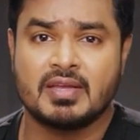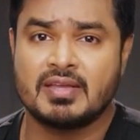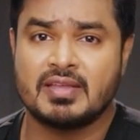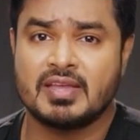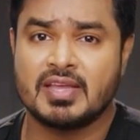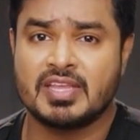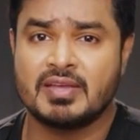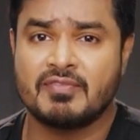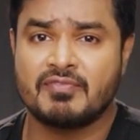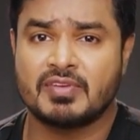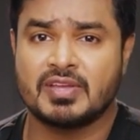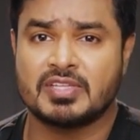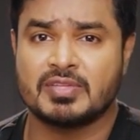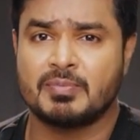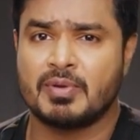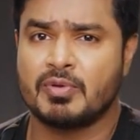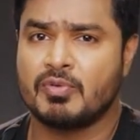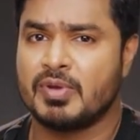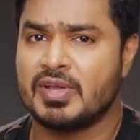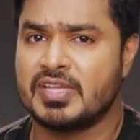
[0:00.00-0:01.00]
The difference
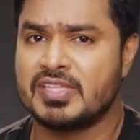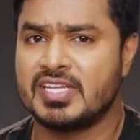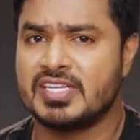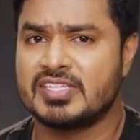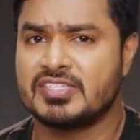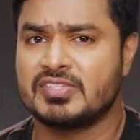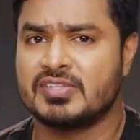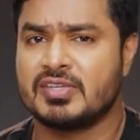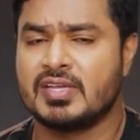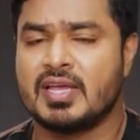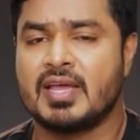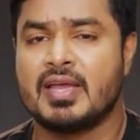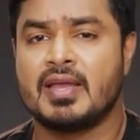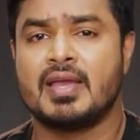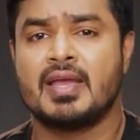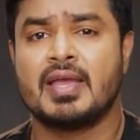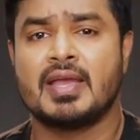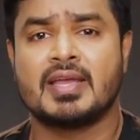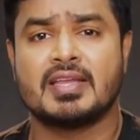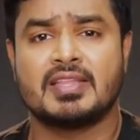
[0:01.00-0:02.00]
between these three
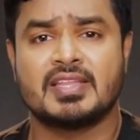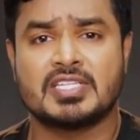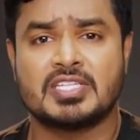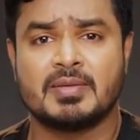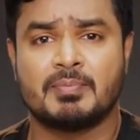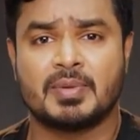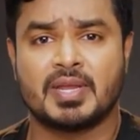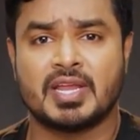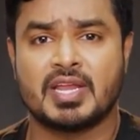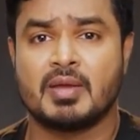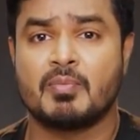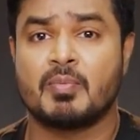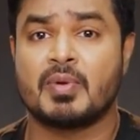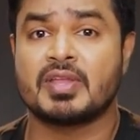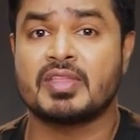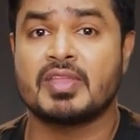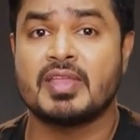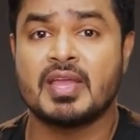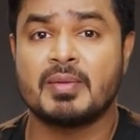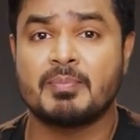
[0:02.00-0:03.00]
is the speed at
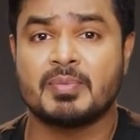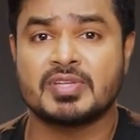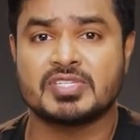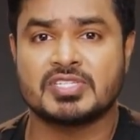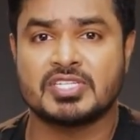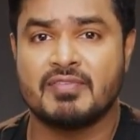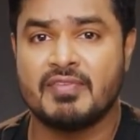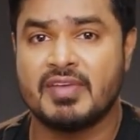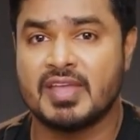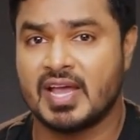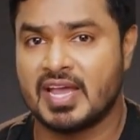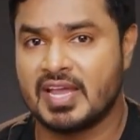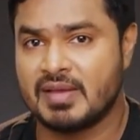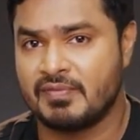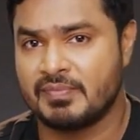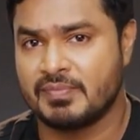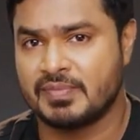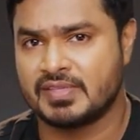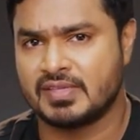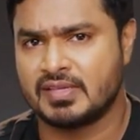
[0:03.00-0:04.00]
which they perceive time.